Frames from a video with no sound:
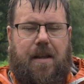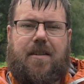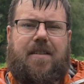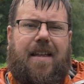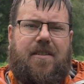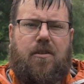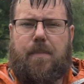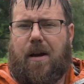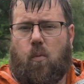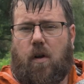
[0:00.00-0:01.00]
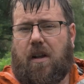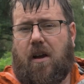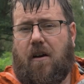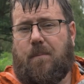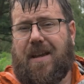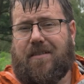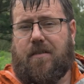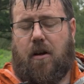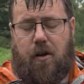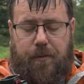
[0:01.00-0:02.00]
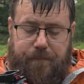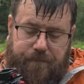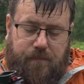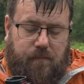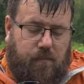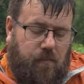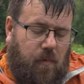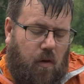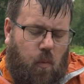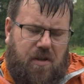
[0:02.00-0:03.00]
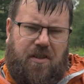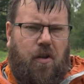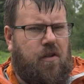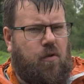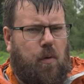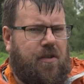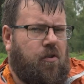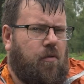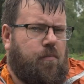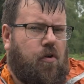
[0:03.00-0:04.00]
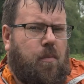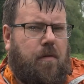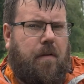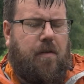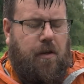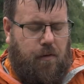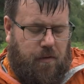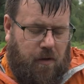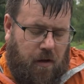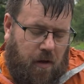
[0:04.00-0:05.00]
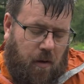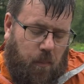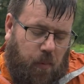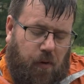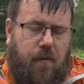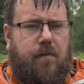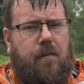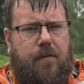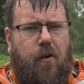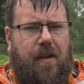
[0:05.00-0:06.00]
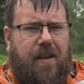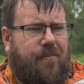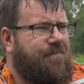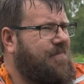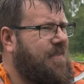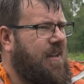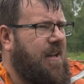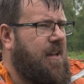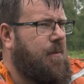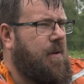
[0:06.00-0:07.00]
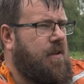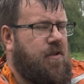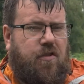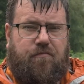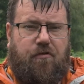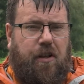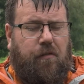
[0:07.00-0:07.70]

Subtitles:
It extends to about 1.5 meters high, which is not the tallest tripod I've ever used, but for vlogging and just run